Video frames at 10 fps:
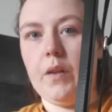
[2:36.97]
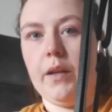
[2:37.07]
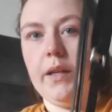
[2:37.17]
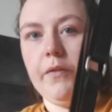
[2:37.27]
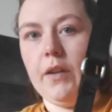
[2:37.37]

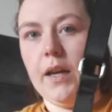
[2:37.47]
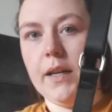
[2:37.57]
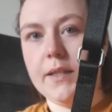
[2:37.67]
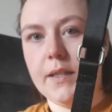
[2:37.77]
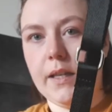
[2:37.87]
It even
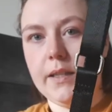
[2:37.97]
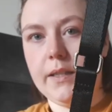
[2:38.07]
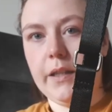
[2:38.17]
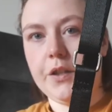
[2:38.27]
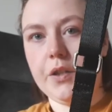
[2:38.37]
has that
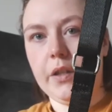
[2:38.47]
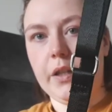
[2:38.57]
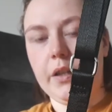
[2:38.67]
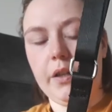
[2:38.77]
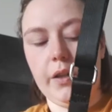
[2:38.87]
section
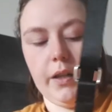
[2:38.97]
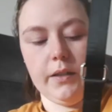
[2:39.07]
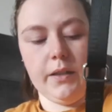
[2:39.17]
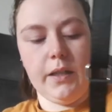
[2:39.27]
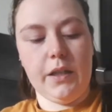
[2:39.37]
there that you can
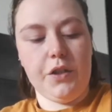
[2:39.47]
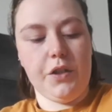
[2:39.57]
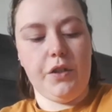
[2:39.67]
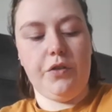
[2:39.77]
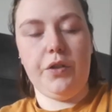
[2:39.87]
attach
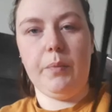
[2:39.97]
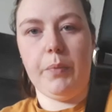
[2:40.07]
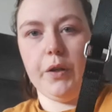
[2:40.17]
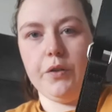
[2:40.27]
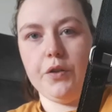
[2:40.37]
the treat
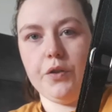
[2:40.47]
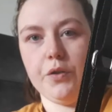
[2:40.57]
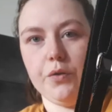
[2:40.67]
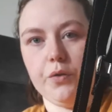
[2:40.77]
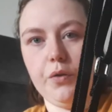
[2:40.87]
pouch
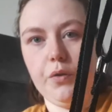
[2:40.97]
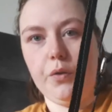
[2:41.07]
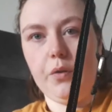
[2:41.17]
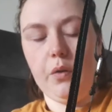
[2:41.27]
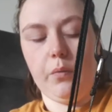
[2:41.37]
to,
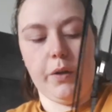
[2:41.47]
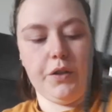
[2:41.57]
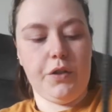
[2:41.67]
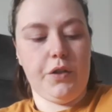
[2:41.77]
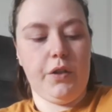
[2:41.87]

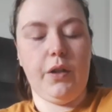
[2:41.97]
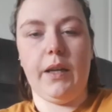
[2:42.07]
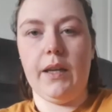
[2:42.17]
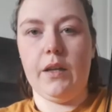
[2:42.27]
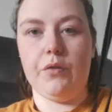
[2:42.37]
which
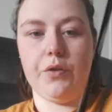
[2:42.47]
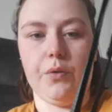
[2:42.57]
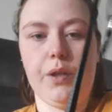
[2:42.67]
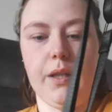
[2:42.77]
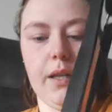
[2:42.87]
again, I'll show
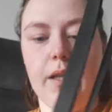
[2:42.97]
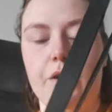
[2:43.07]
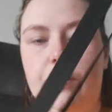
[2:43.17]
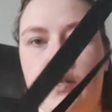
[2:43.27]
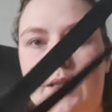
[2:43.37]
you that in
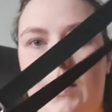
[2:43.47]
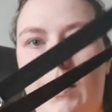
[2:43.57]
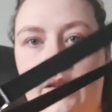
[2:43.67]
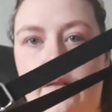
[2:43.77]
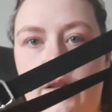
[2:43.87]
just a
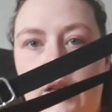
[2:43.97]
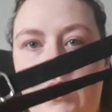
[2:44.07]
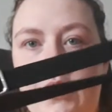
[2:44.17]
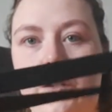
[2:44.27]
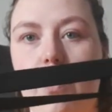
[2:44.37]
second.
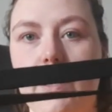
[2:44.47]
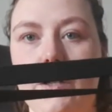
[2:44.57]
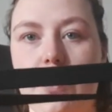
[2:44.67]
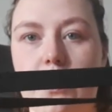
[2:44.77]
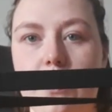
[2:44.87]
It's got an
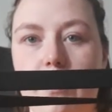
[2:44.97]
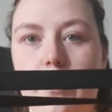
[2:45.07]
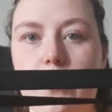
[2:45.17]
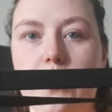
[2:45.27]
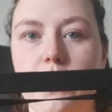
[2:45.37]

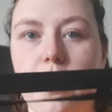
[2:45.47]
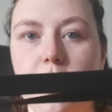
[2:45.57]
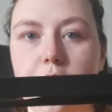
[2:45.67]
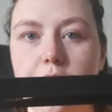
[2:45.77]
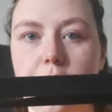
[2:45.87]
adjustable so you can
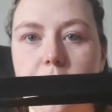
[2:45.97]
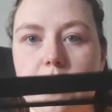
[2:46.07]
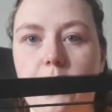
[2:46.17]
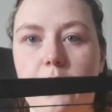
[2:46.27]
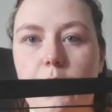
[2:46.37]
adjust
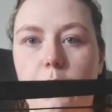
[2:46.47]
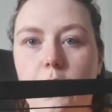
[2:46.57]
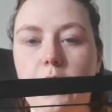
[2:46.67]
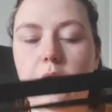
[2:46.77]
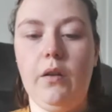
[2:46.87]
it if you
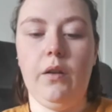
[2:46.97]
want.